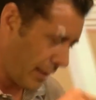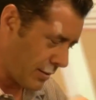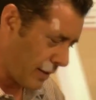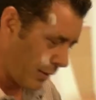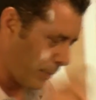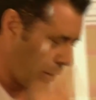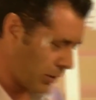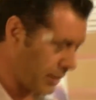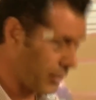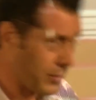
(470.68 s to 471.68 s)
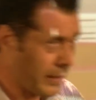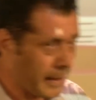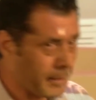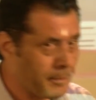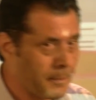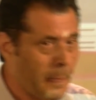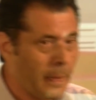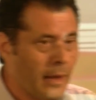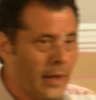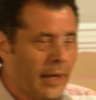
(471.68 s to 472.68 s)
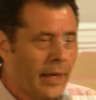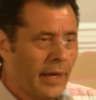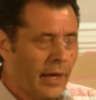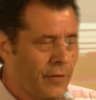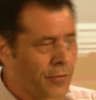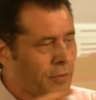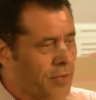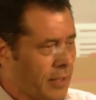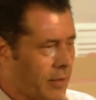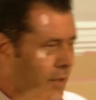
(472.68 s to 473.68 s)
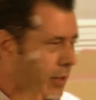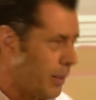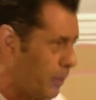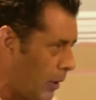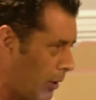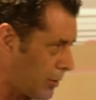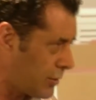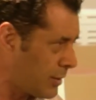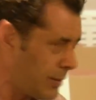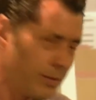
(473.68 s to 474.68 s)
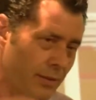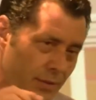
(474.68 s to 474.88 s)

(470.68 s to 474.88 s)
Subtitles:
That's another box that you tick. If you've ticked the Herdic box, the